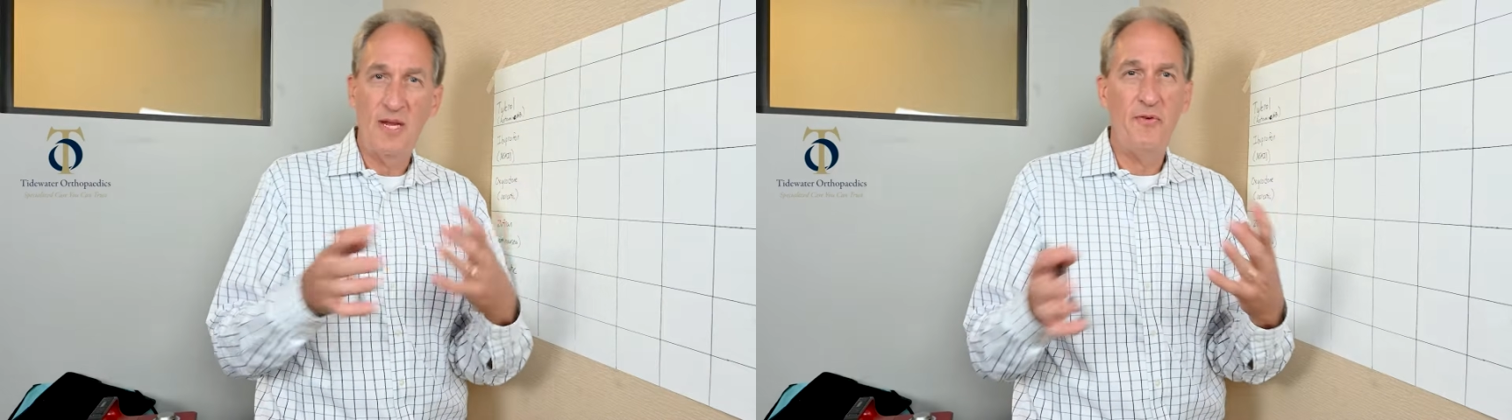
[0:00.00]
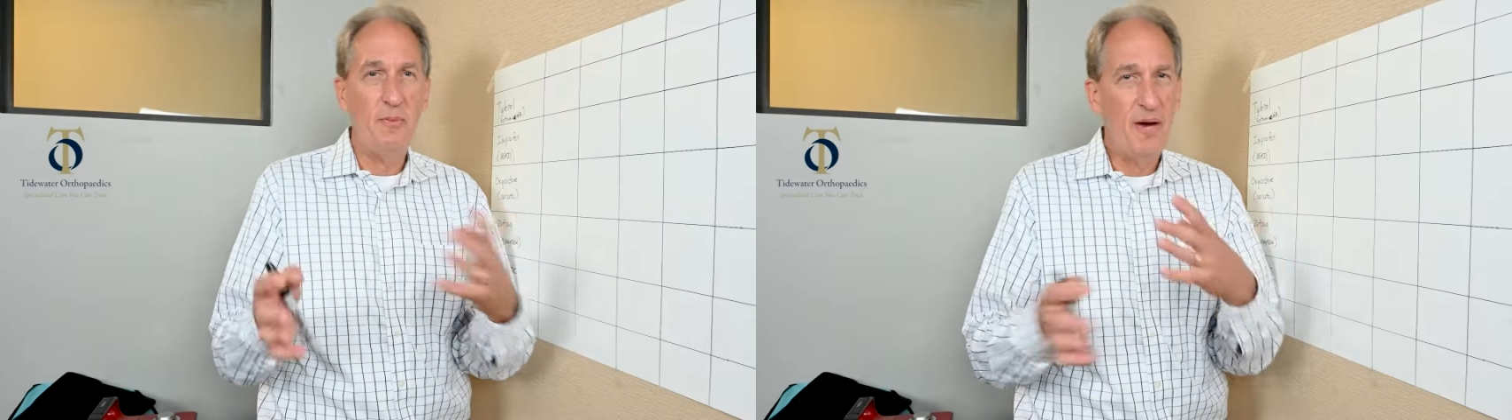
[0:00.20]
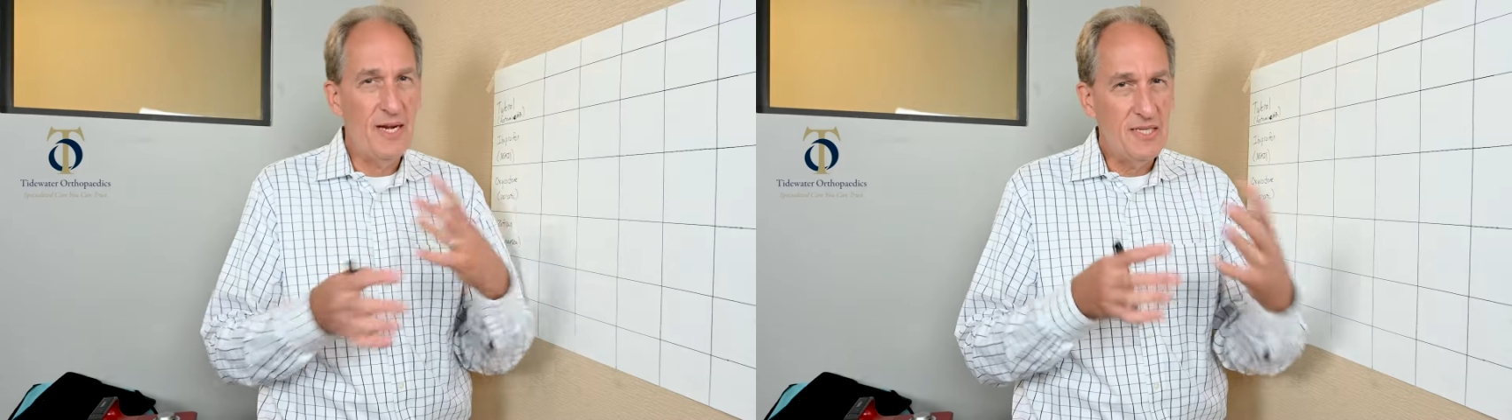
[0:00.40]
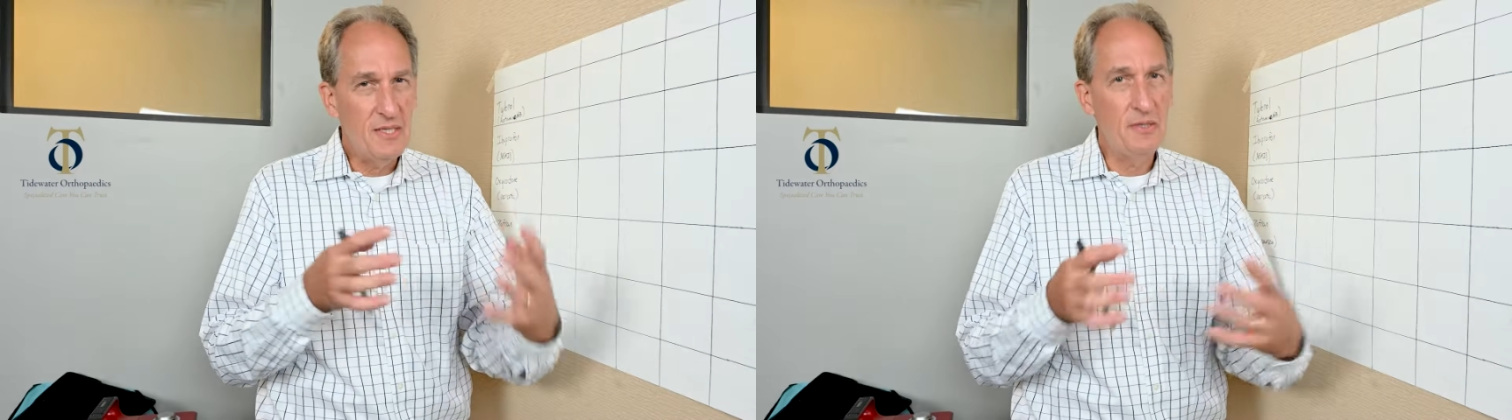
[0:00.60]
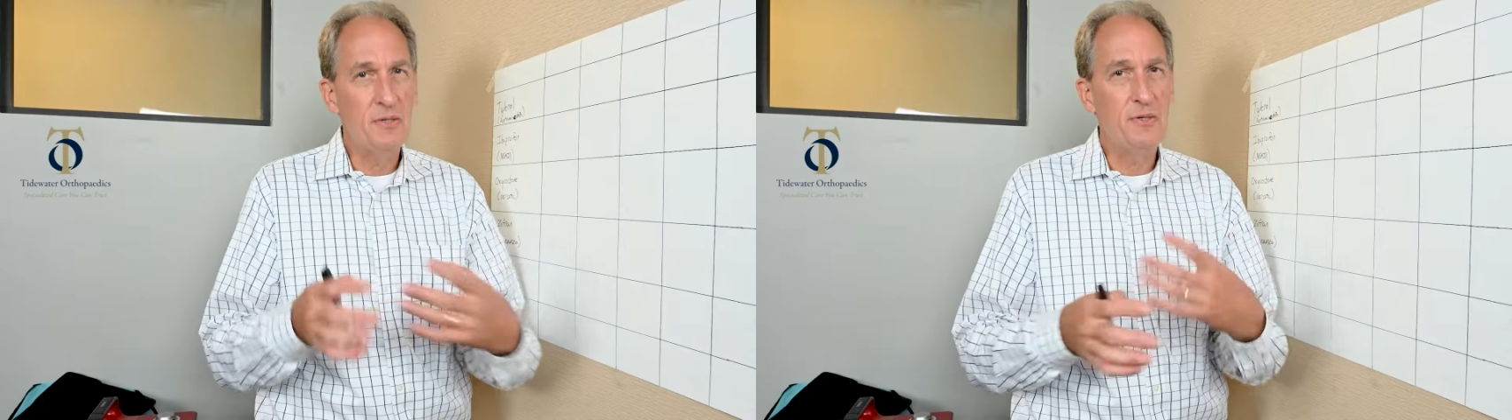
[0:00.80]
Everybody's
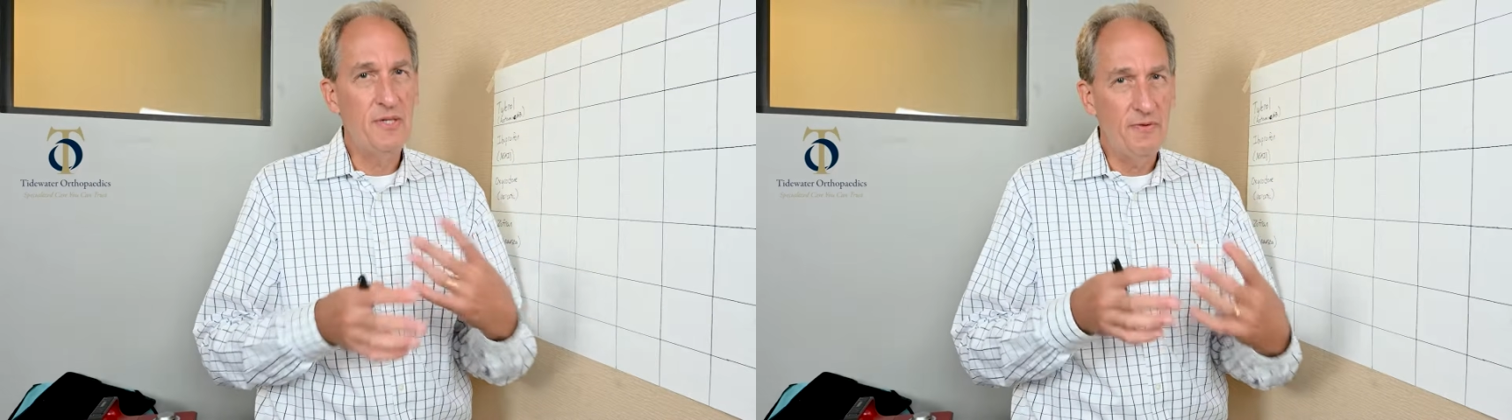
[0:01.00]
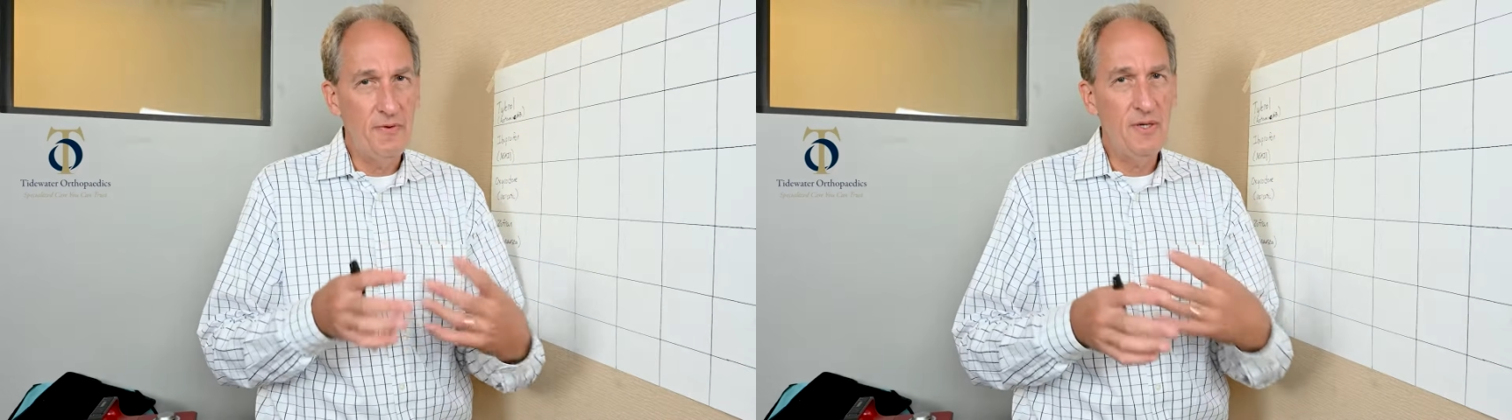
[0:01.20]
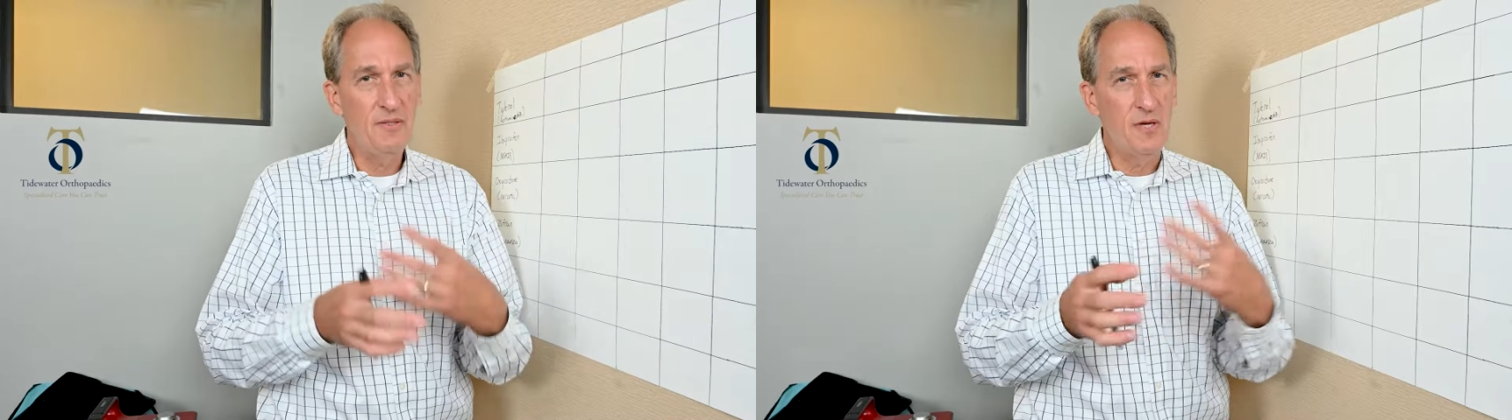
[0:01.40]
a little different.